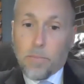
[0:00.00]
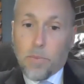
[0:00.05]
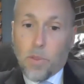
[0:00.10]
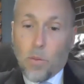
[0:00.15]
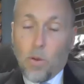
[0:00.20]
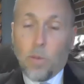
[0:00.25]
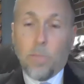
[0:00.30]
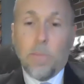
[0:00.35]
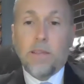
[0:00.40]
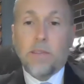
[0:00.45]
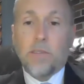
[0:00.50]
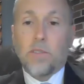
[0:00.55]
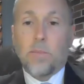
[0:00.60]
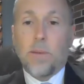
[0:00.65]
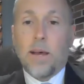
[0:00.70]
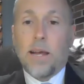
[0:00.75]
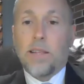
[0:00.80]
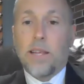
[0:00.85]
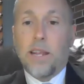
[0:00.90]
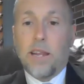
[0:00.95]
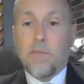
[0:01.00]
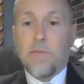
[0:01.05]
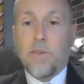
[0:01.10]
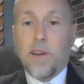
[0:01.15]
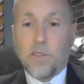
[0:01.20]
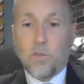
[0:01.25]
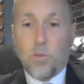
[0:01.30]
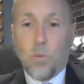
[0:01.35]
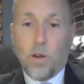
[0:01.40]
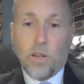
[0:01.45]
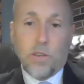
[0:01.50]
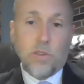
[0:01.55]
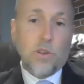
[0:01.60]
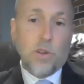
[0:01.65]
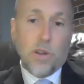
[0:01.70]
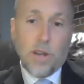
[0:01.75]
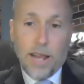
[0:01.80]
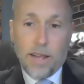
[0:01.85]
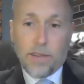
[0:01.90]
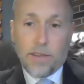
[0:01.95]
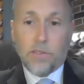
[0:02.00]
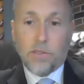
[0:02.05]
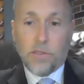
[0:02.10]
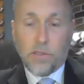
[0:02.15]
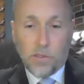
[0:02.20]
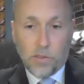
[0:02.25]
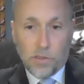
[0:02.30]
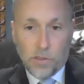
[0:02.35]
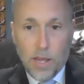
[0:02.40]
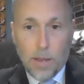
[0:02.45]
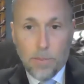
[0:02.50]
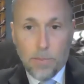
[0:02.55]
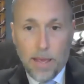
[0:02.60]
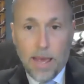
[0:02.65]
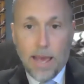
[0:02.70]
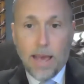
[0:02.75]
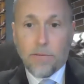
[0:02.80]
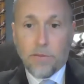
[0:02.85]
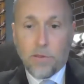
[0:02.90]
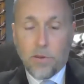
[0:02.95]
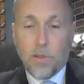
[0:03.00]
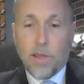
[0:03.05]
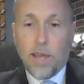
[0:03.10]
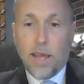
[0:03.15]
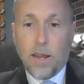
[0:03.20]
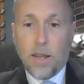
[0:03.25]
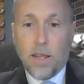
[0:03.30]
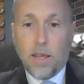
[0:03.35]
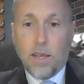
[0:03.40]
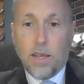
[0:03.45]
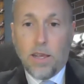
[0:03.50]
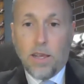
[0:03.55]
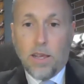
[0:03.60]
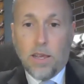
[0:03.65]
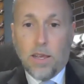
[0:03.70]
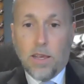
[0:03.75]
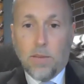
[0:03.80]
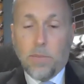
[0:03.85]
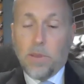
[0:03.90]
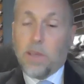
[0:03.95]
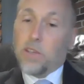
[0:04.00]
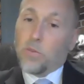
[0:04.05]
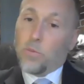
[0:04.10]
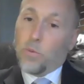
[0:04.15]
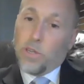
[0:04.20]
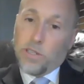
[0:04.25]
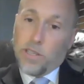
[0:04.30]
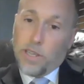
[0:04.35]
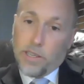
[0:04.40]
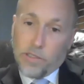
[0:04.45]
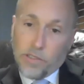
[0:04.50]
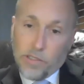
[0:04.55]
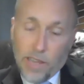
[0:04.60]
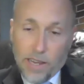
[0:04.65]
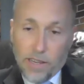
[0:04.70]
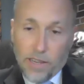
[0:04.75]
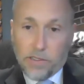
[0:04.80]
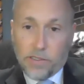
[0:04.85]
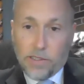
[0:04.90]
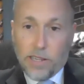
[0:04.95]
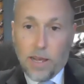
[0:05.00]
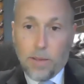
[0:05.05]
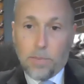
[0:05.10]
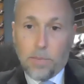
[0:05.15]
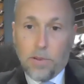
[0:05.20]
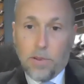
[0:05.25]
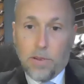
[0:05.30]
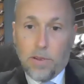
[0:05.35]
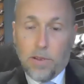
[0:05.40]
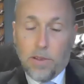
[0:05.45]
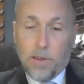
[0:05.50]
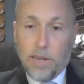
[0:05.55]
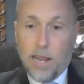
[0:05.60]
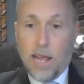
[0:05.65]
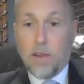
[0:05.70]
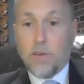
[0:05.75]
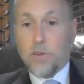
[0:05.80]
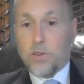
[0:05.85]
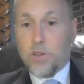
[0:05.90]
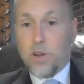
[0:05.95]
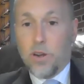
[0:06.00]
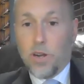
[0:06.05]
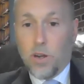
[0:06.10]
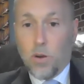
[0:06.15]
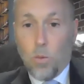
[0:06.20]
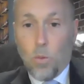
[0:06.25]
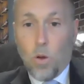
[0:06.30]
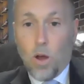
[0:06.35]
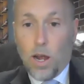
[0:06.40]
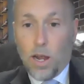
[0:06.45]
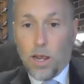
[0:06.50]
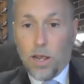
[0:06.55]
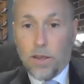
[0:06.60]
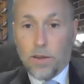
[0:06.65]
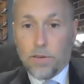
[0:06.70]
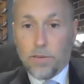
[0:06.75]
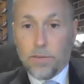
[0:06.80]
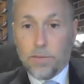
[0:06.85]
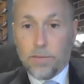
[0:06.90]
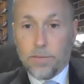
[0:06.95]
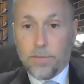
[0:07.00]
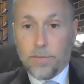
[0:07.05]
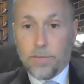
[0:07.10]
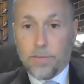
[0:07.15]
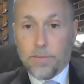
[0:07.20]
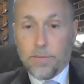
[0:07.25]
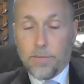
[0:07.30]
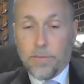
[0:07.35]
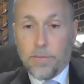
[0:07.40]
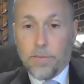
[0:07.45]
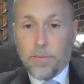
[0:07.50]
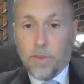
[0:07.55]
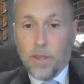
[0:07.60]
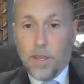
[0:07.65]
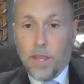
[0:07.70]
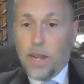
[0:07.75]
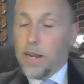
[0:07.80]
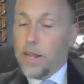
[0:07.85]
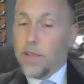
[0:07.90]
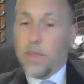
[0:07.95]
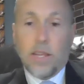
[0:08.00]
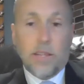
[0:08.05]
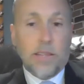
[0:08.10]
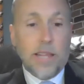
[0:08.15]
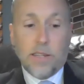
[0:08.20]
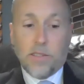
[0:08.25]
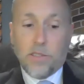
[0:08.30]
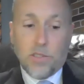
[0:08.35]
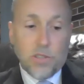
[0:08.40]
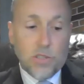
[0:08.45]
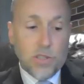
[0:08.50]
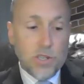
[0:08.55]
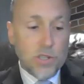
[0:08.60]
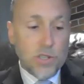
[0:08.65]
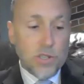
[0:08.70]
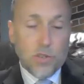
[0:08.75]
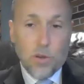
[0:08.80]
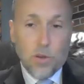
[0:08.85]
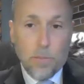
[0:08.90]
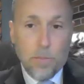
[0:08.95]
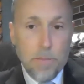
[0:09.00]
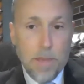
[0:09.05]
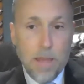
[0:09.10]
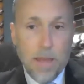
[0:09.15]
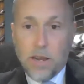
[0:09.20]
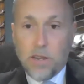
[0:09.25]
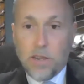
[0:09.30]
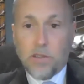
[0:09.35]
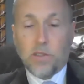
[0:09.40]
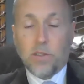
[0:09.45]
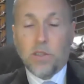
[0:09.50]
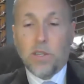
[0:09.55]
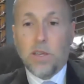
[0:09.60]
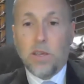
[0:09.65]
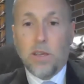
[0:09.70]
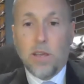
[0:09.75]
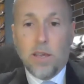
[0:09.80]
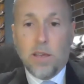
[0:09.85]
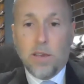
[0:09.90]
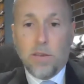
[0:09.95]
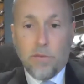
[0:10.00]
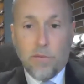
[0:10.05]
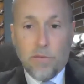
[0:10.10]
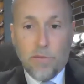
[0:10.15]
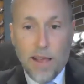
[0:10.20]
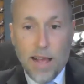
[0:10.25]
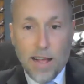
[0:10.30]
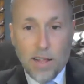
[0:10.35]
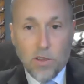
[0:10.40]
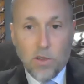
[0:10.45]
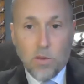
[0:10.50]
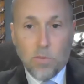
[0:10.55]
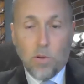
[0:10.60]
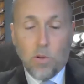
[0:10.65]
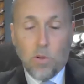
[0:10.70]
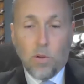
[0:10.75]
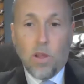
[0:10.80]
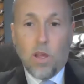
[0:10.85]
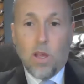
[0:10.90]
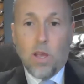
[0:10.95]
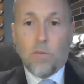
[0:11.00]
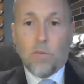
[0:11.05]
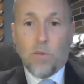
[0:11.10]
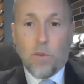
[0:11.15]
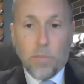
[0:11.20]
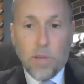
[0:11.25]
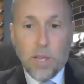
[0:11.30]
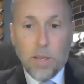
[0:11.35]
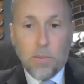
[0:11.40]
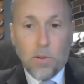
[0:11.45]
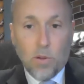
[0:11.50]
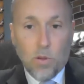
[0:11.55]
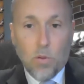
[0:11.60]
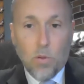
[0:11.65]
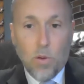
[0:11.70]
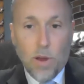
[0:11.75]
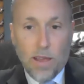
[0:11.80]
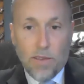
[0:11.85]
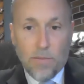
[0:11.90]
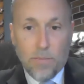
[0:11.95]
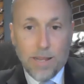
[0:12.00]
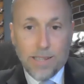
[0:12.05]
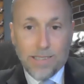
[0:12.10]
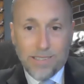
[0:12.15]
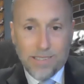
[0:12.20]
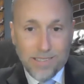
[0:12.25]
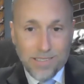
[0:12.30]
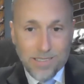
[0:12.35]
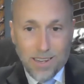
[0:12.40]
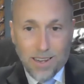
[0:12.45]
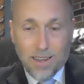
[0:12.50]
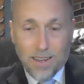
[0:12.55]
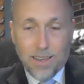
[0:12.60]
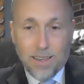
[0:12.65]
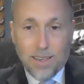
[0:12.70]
Well, based upon that advice, what is your next step after that? Because when you take a second step, now you're starting to walk. And I think that's just tremendously valuable for people who have been stuck.